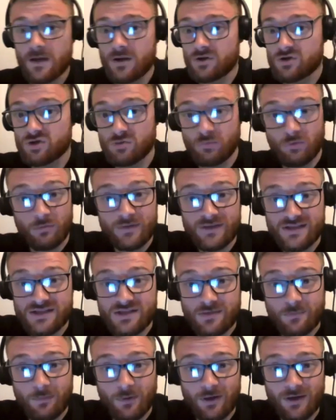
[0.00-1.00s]
some will be
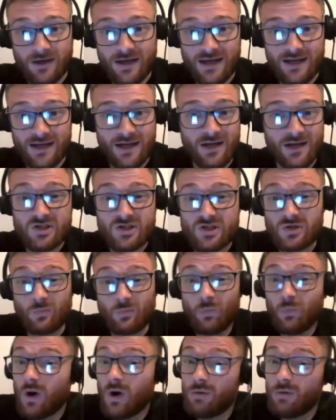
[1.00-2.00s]
disappointed, and
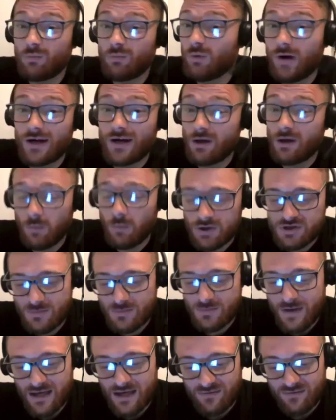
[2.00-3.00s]
some won't quite know what to
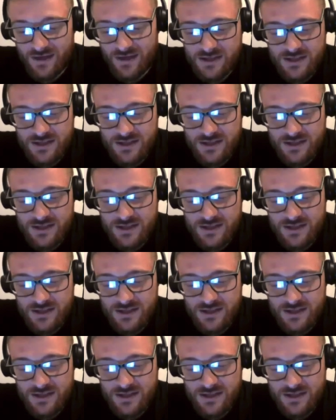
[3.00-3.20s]
make of it.